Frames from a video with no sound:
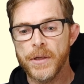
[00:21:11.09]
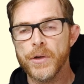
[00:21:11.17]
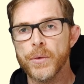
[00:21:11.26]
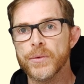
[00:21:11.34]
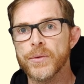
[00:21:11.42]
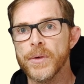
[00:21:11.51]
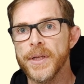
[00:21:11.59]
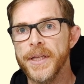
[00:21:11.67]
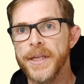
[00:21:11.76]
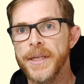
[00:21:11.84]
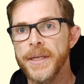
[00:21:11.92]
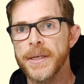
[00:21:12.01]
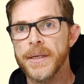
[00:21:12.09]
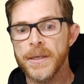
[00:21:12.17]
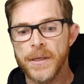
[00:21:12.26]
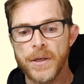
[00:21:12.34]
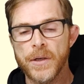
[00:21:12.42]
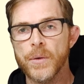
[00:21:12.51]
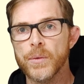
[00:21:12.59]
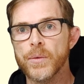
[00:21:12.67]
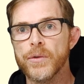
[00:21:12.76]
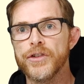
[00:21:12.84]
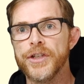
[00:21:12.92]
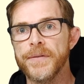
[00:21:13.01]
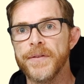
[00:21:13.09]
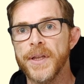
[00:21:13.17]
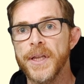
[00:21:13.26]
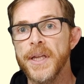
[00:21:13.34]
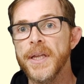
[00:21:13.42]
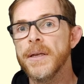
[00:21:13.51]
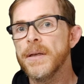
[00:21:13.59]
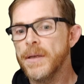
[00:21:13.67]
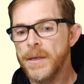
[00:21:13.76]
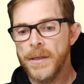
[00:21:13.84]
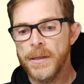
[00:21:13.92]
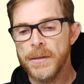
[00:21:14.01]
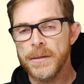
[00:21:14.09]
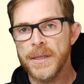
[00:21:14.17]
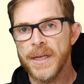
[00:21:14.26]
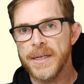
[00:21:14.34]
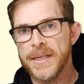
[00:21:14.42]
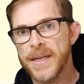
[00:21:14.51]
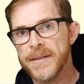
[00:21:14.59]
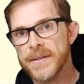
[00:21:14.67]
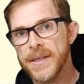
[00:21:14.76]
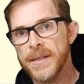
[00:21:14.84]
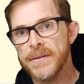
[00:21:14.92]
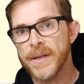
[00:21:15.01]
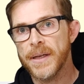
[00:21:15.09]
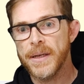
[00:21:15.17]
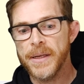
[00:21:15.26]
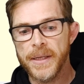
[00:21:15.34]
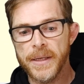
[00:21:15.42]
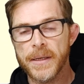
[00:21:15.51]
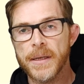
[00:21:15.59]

Control E, Control Shift E. That does exactly